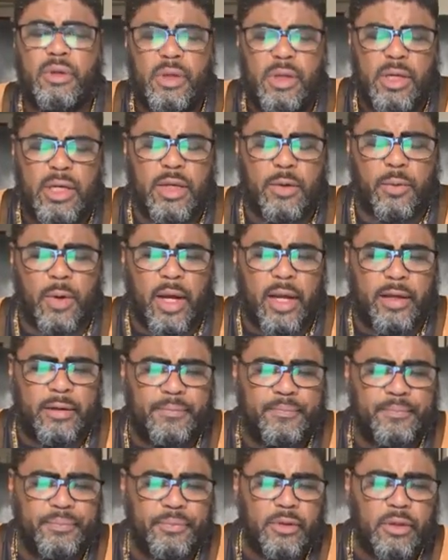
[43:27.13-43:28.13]

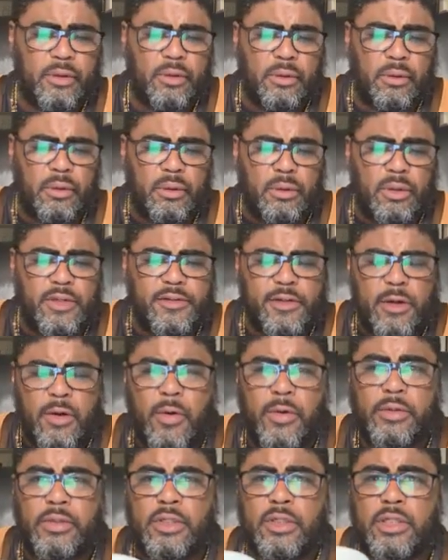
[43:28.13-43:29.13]
Anyway, let's
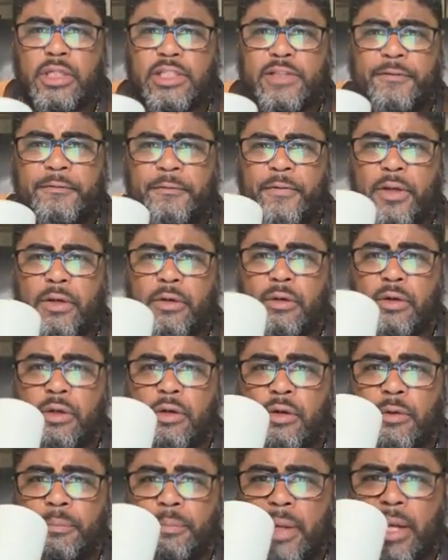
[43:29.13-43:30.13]
go into this fill
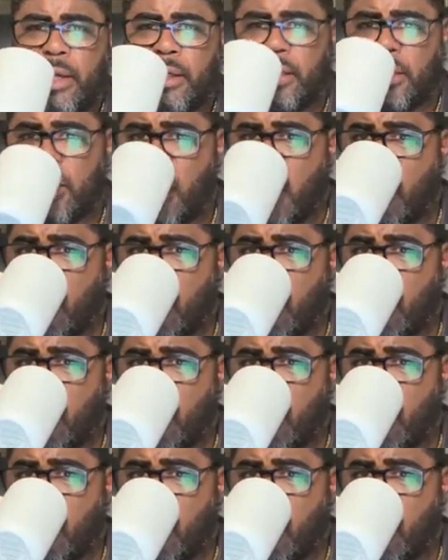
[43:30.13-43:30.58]
your belly.